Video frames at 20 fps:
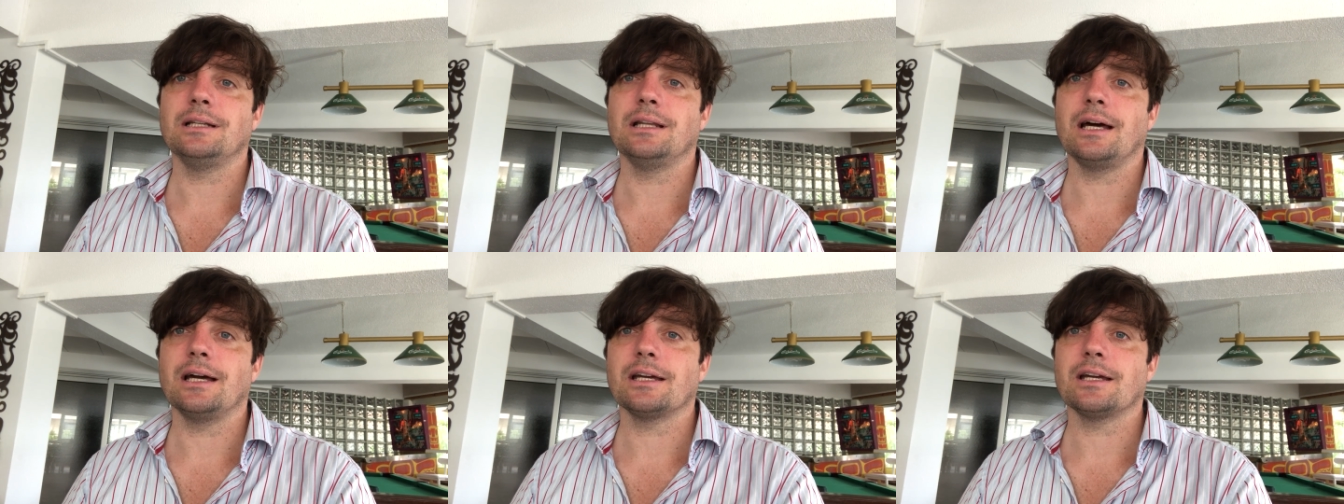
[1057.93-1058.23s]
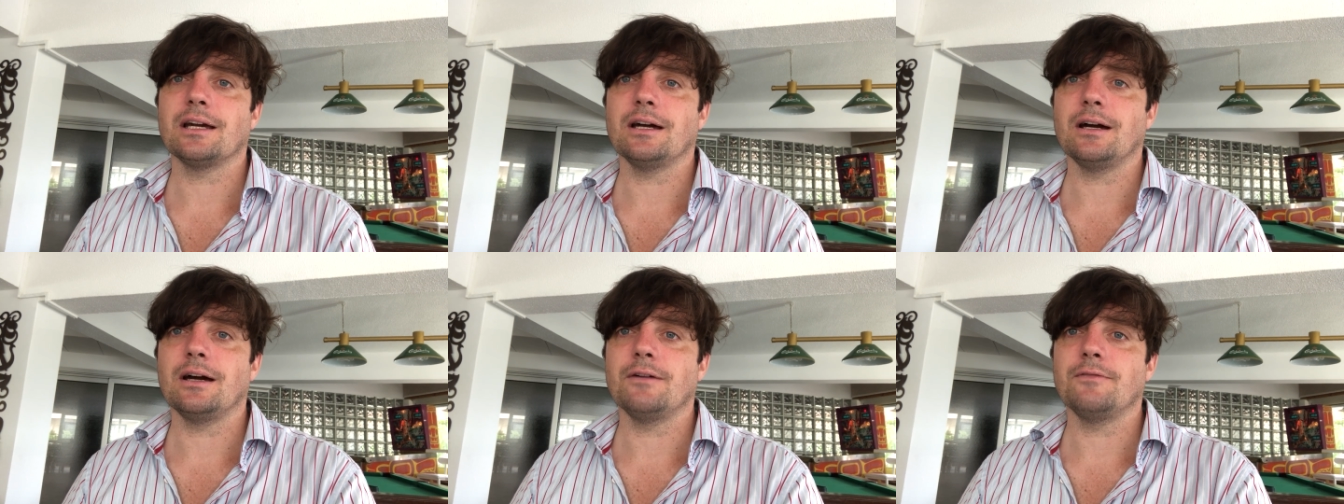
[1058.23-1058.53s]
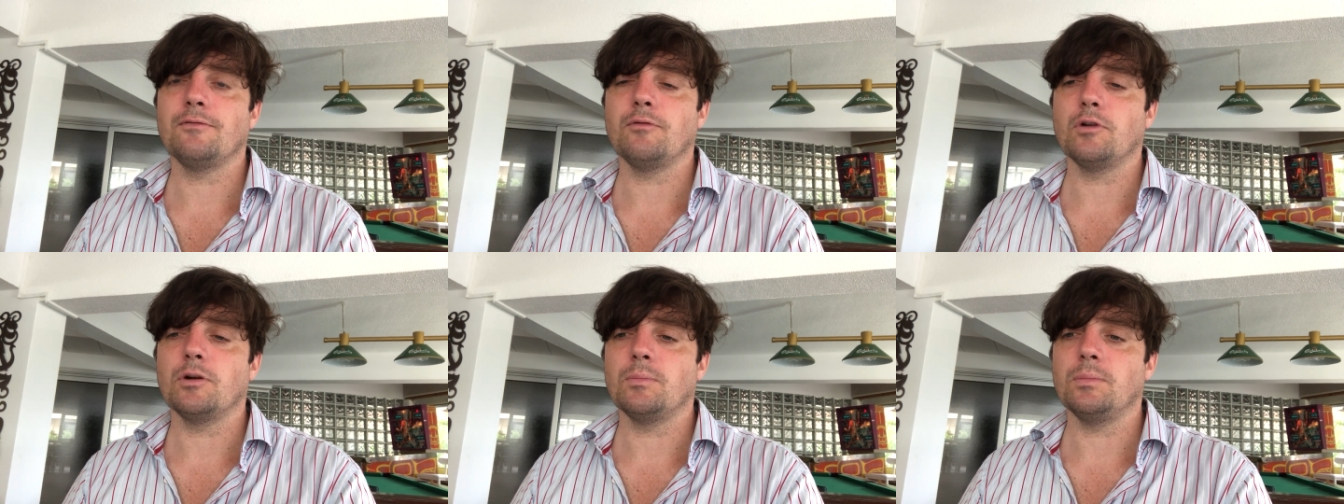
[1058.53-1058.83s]
like
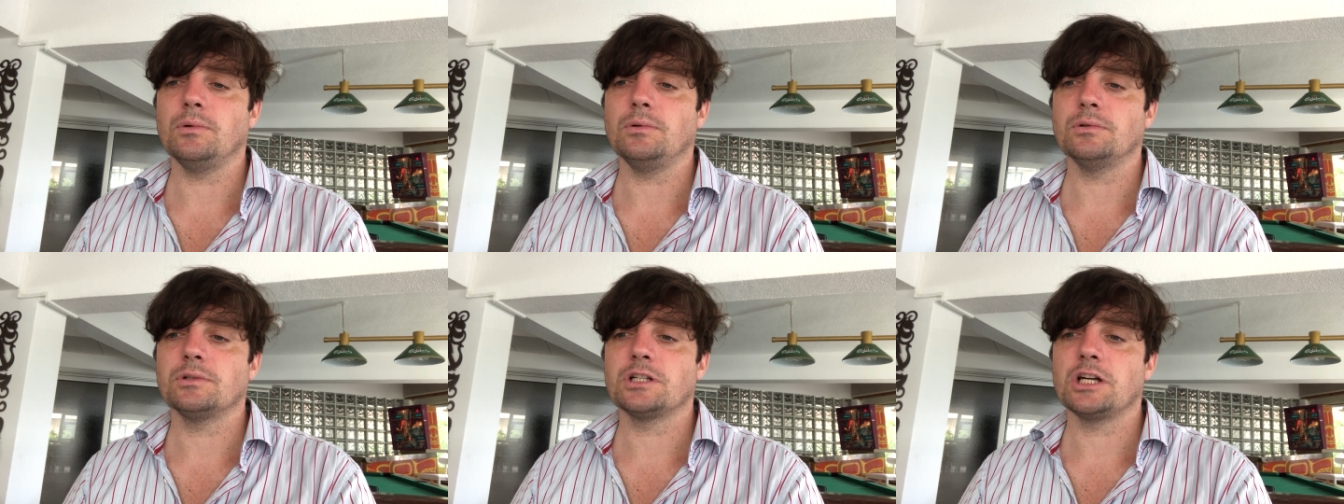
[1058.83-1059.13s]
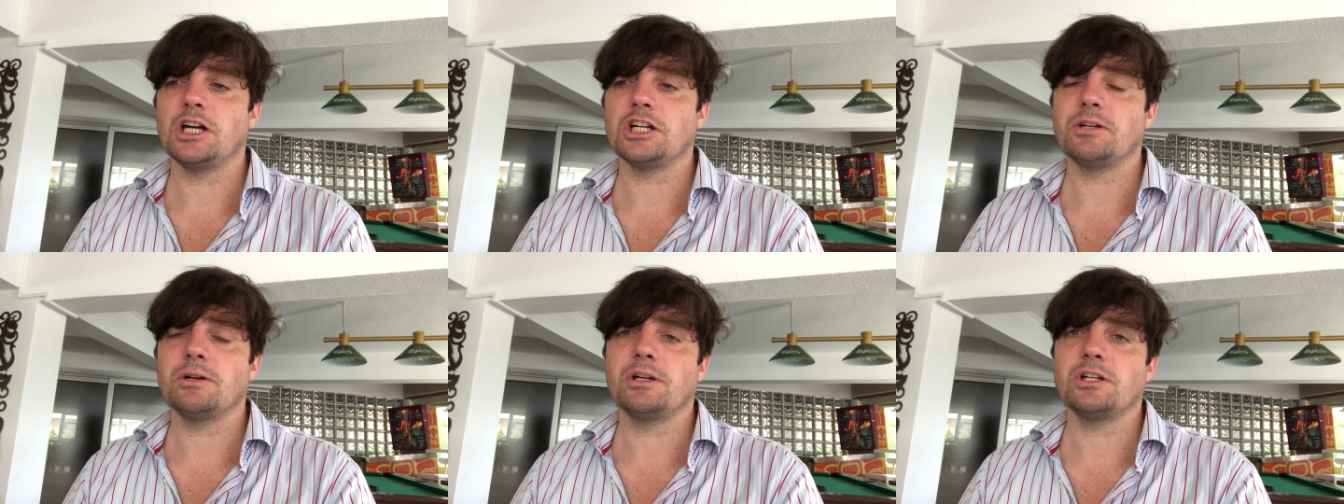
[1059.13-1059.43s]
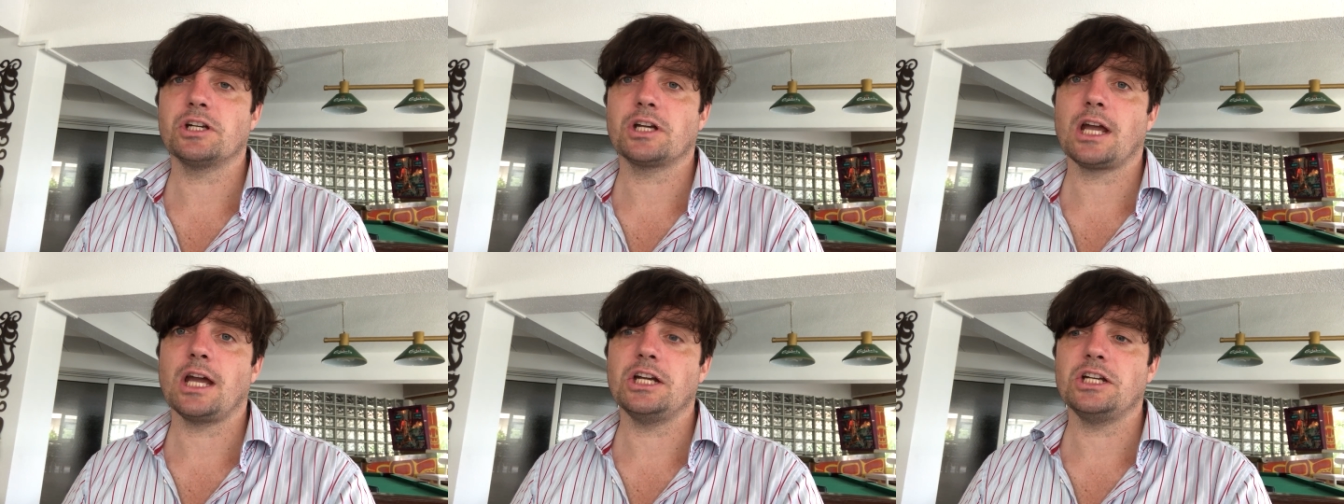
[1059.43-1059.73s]
uh, affordable tertiary
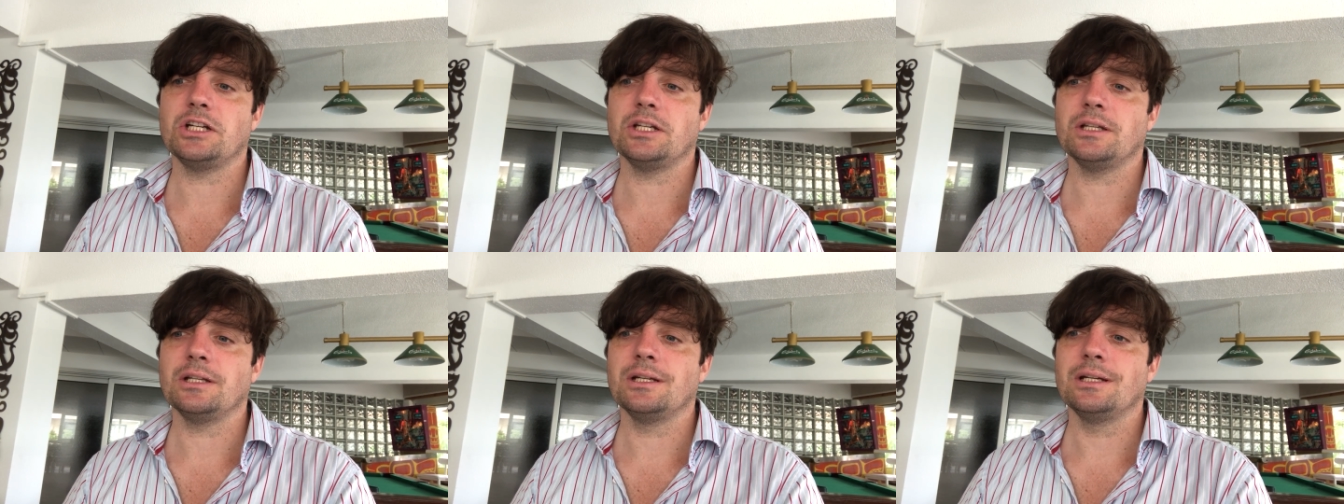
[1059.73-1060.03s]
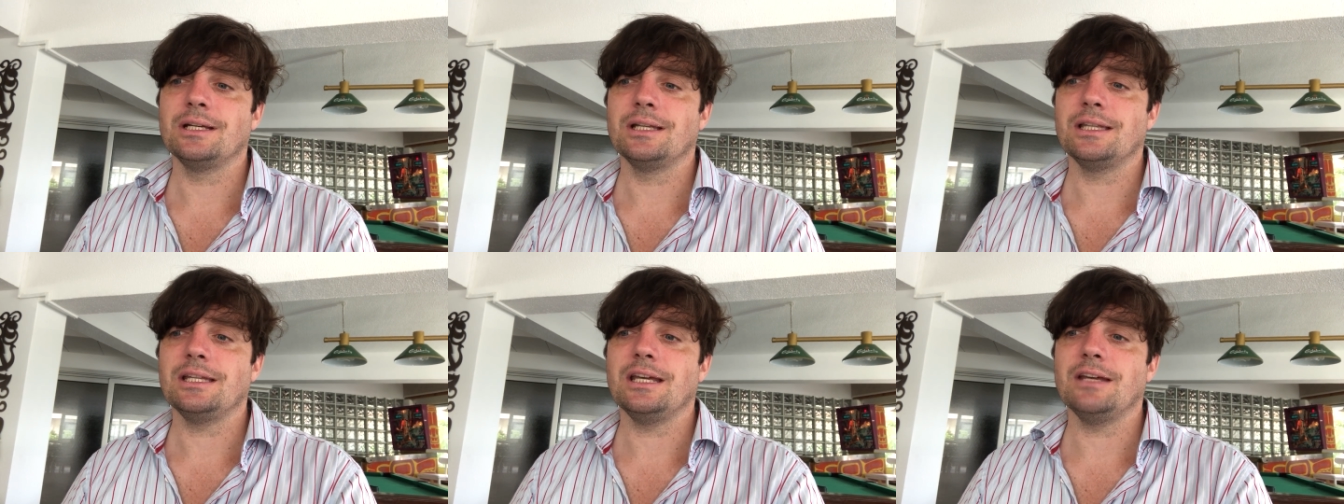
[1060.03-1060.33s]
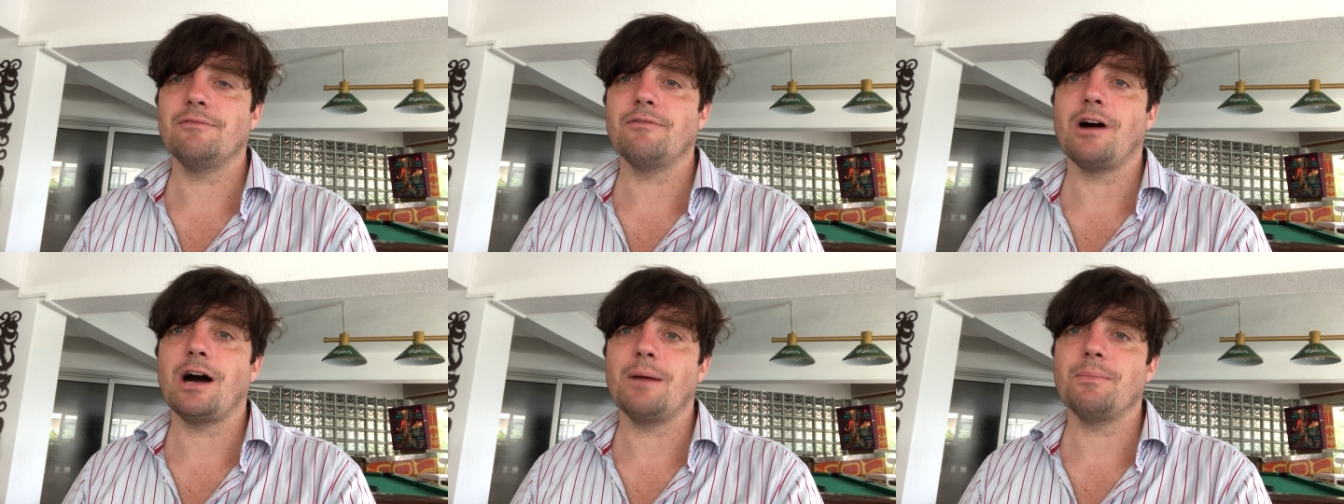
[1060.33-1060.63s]
education,
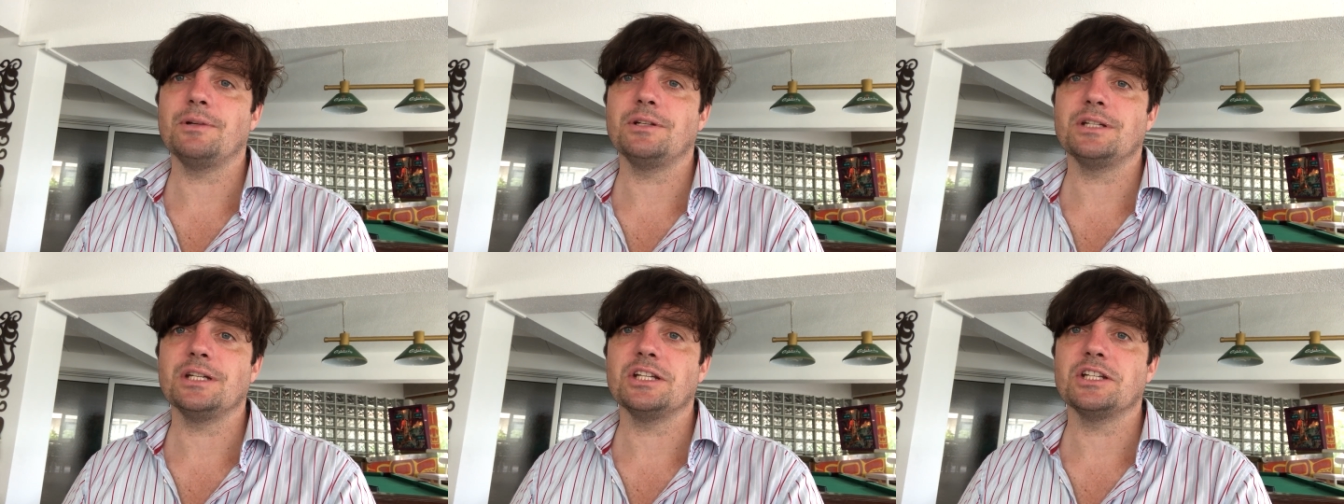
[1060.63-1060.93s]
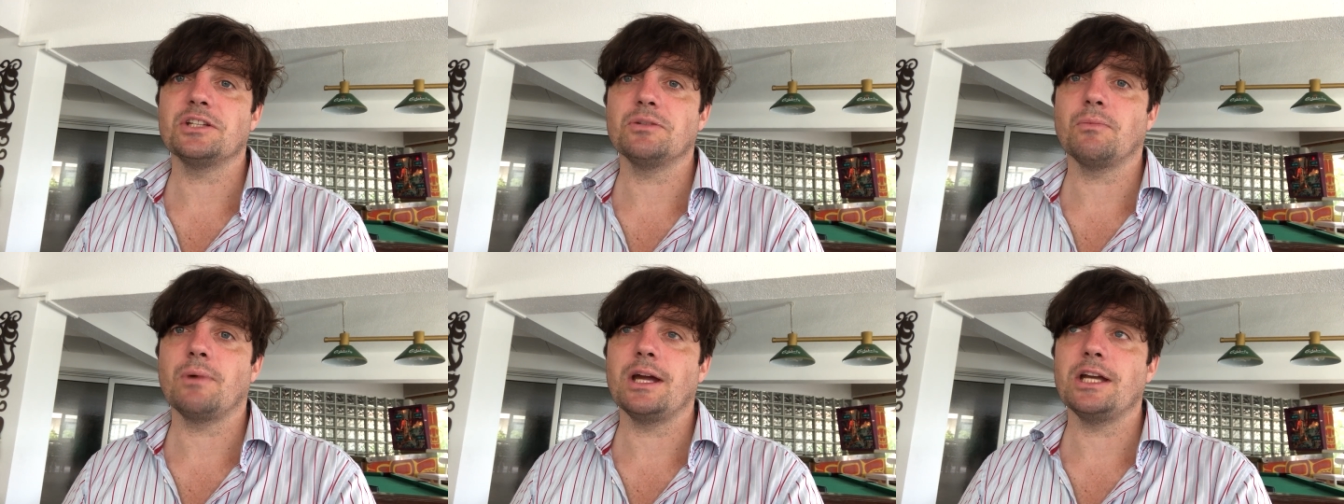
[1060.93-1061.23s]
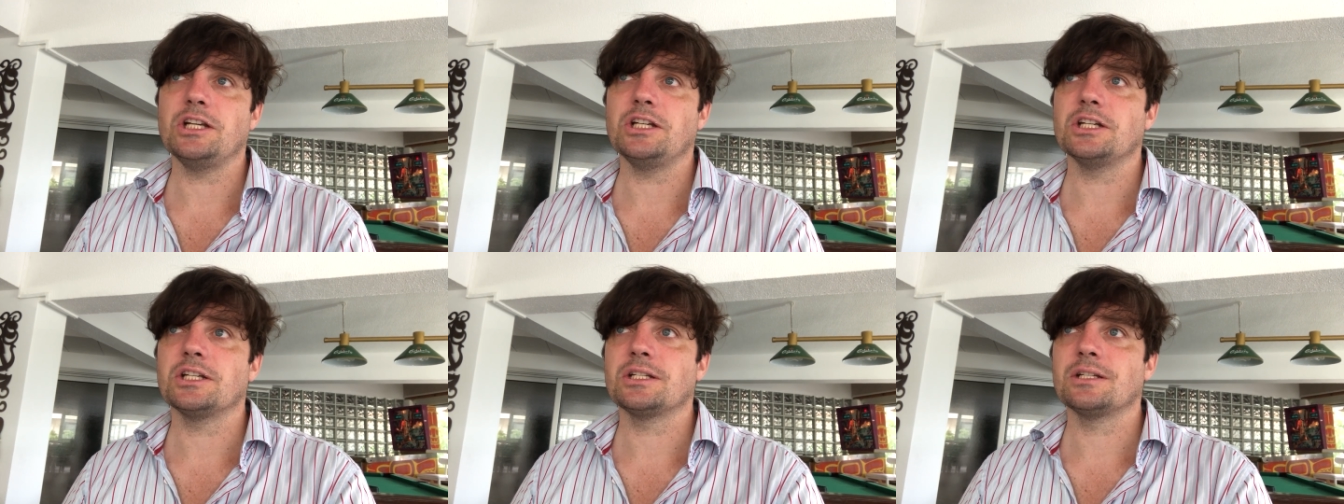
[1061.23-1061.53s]
the environment, decent
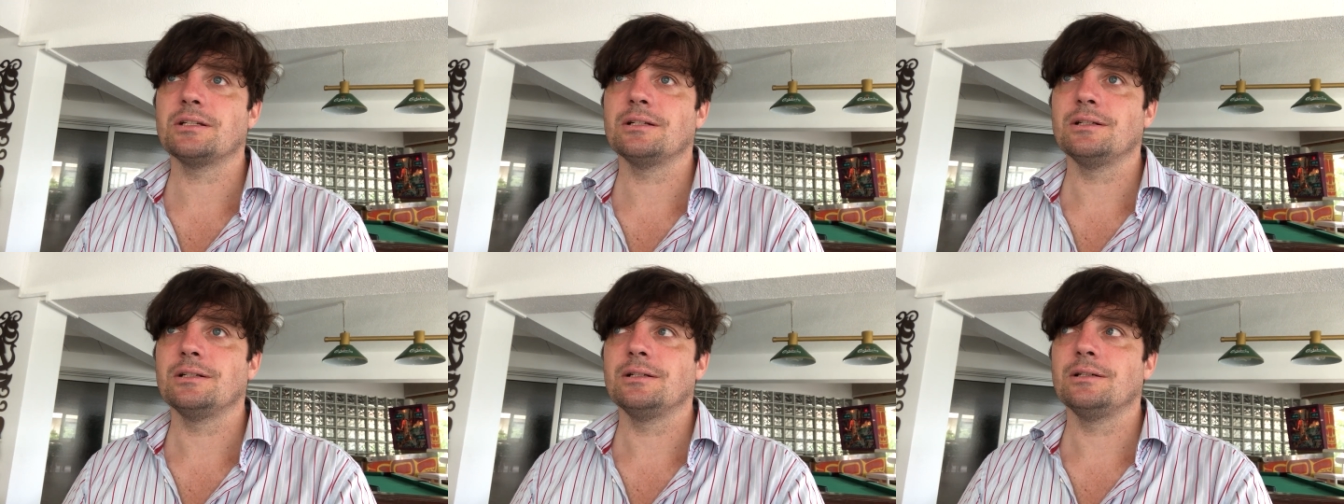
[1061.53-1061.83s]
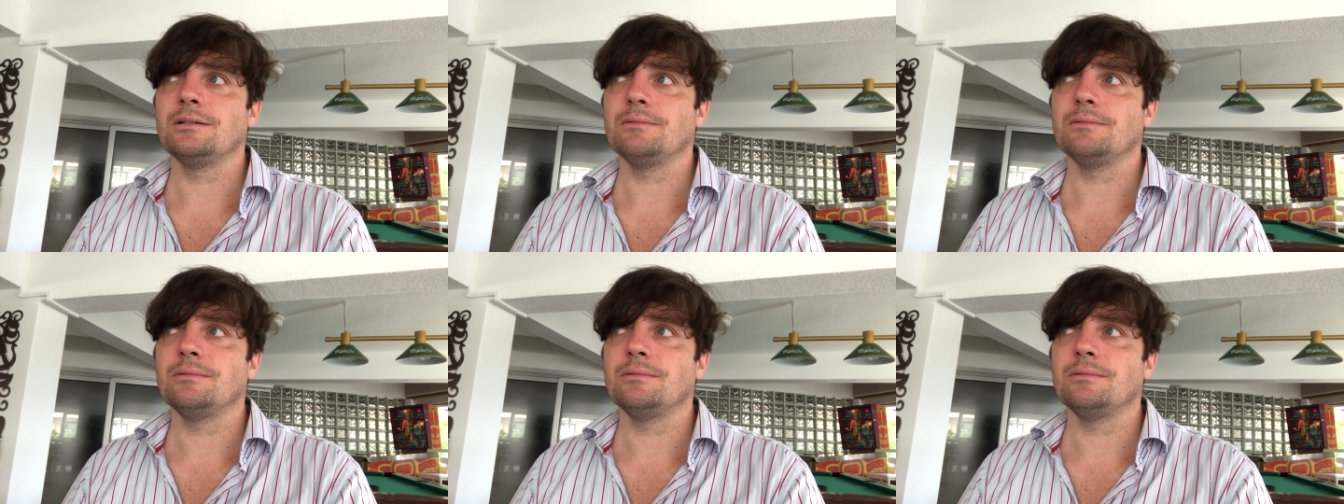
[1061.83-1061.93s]
wages,